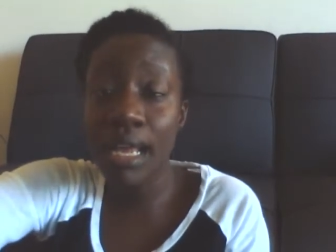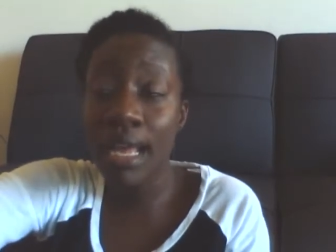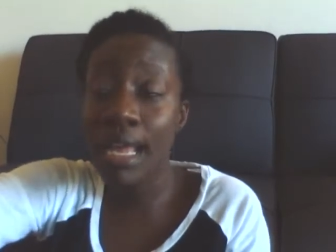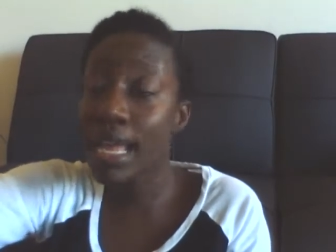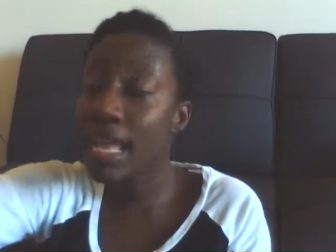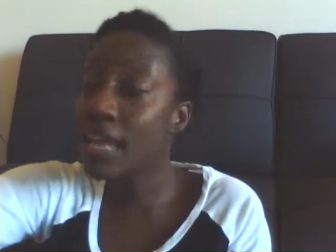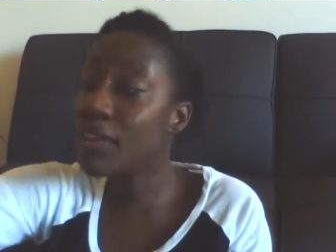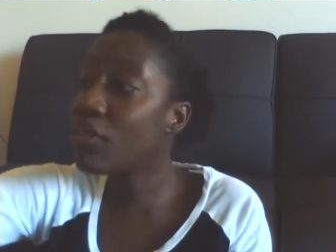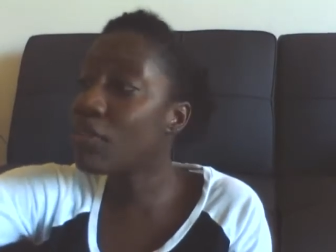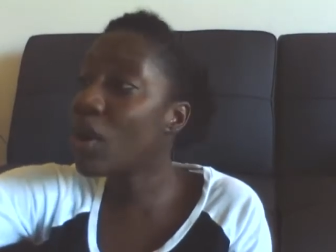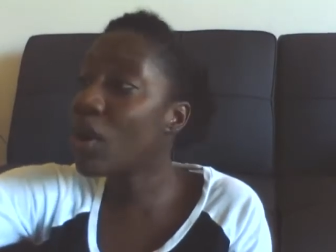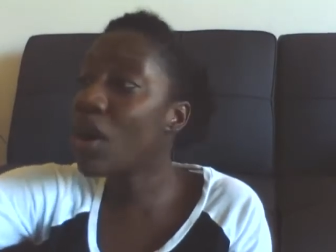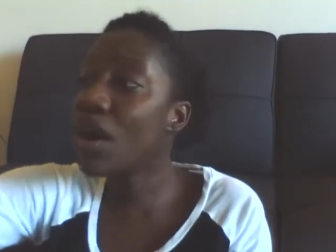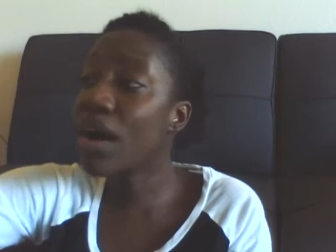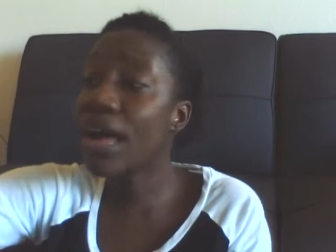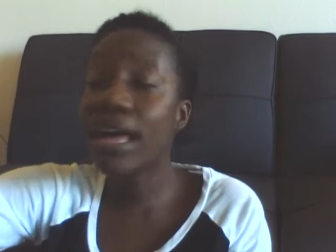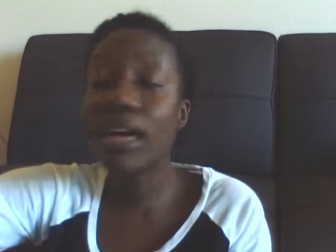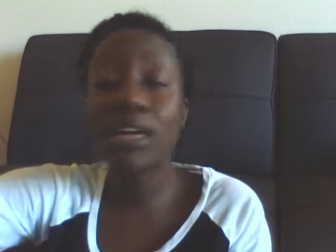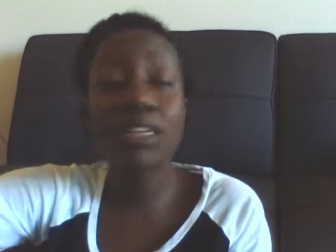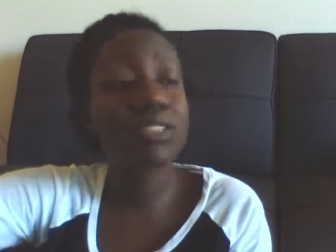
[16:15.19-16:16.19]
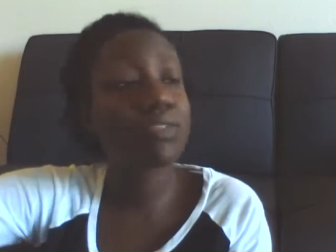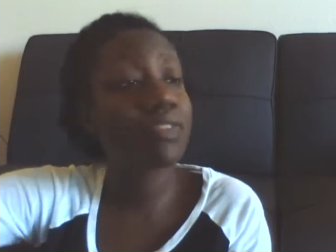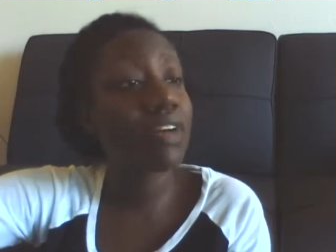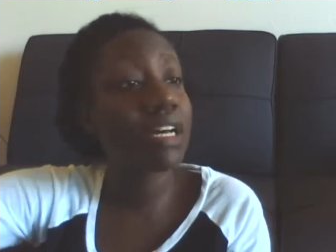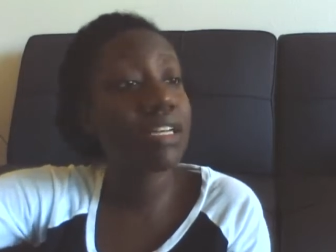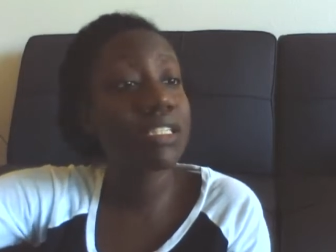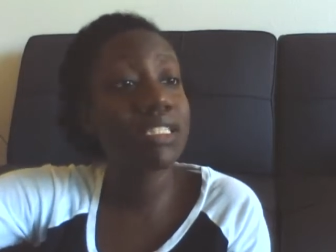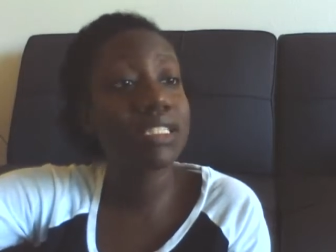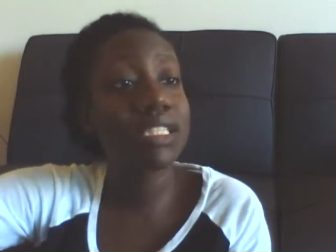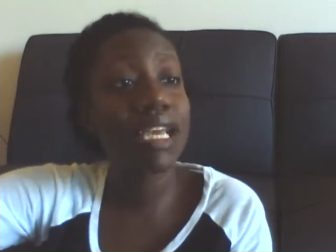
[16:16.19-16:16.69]
If all else
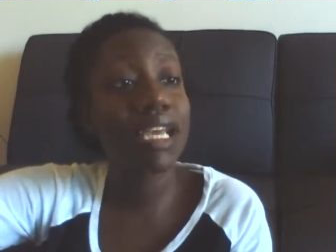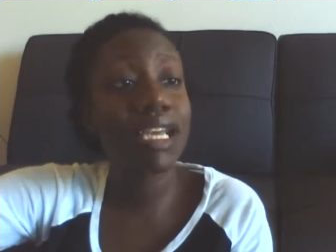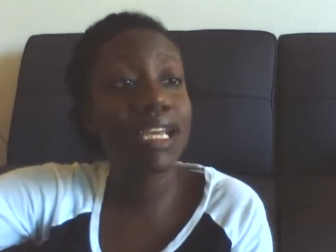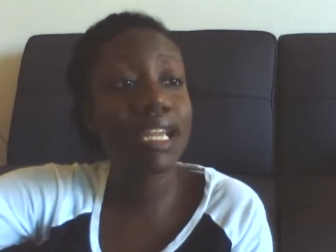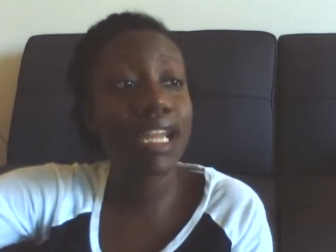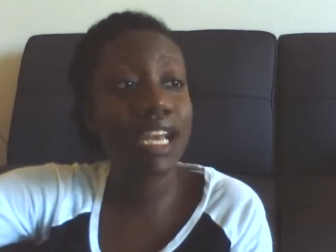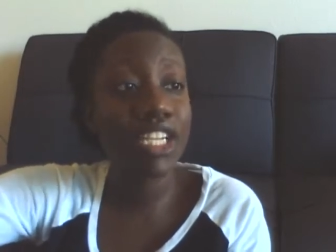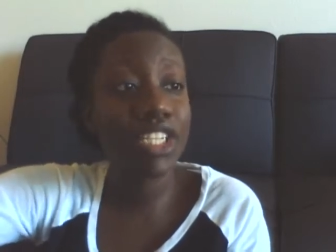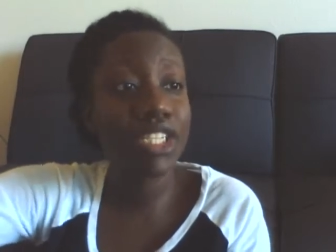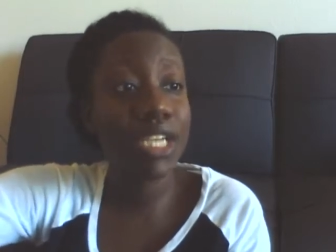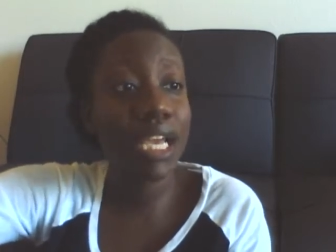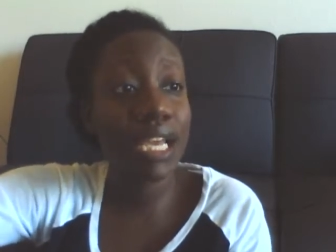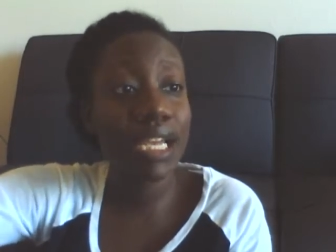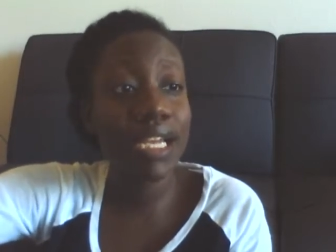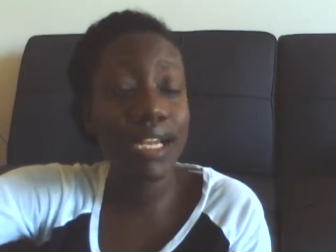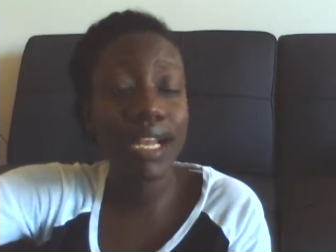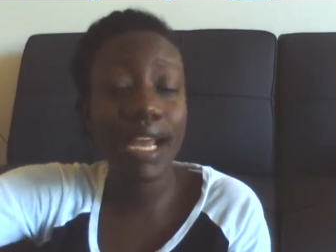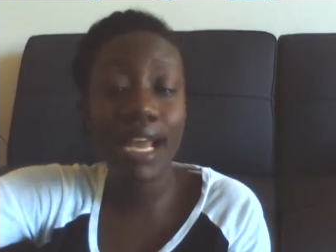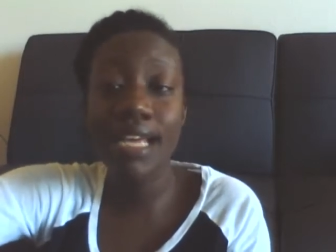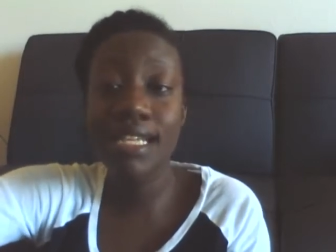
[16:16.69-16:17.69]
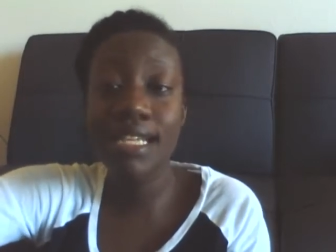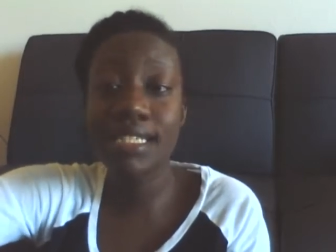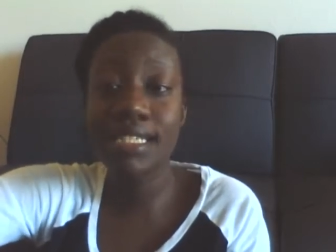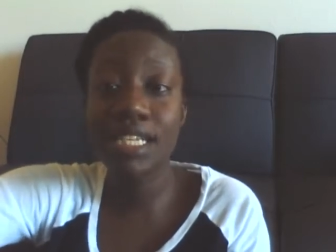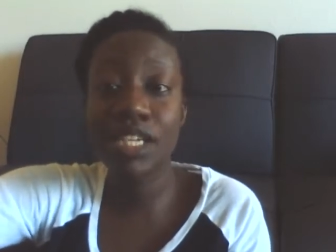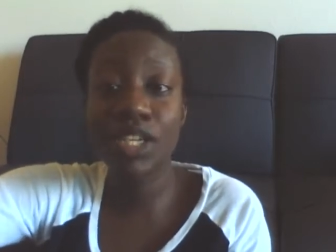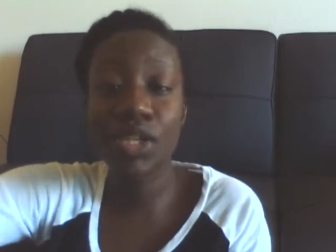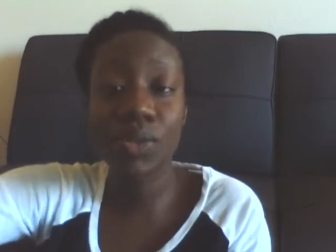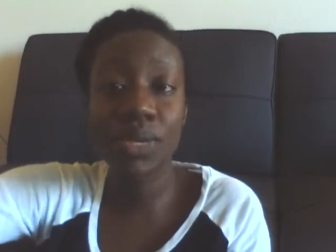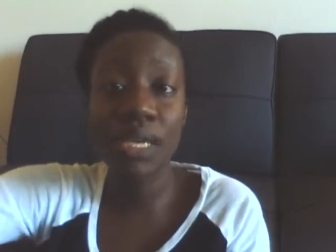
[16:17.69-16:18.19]
fails, take an educated guess
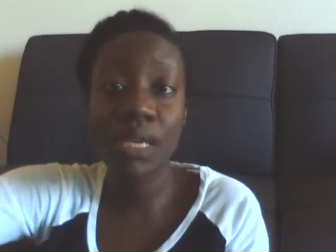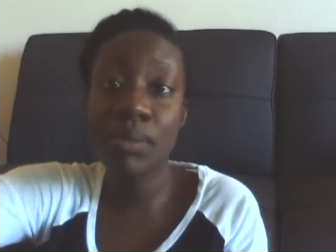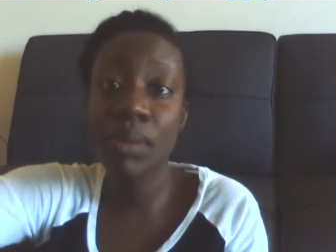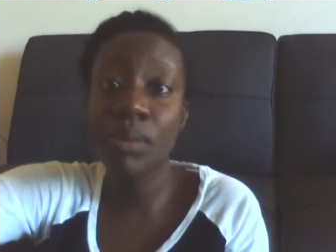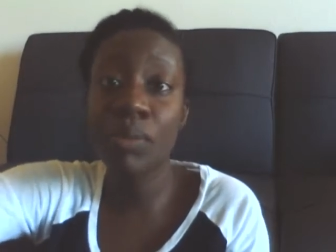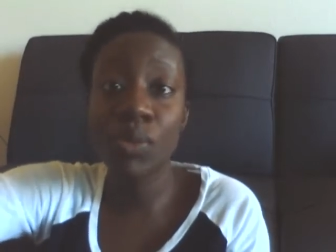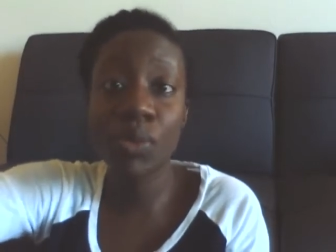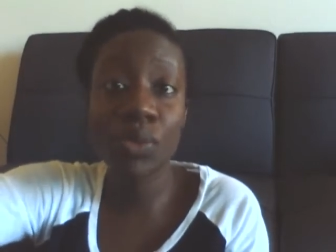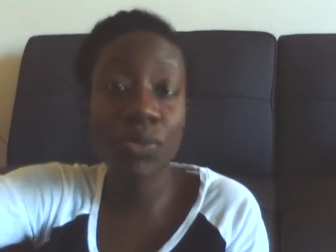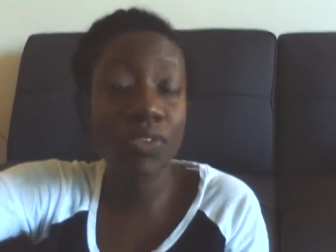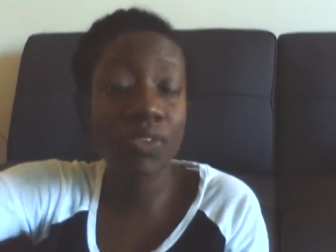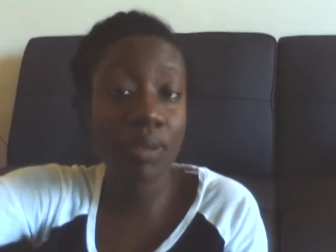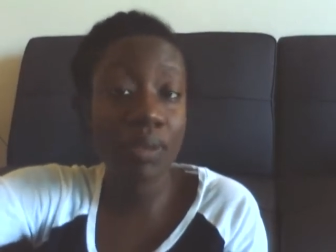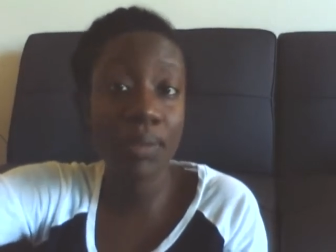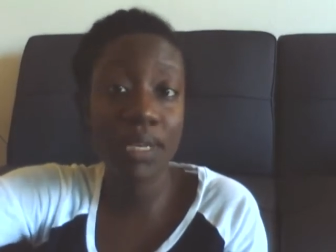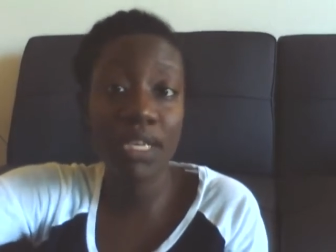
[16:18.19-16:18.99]
and you keep it moving,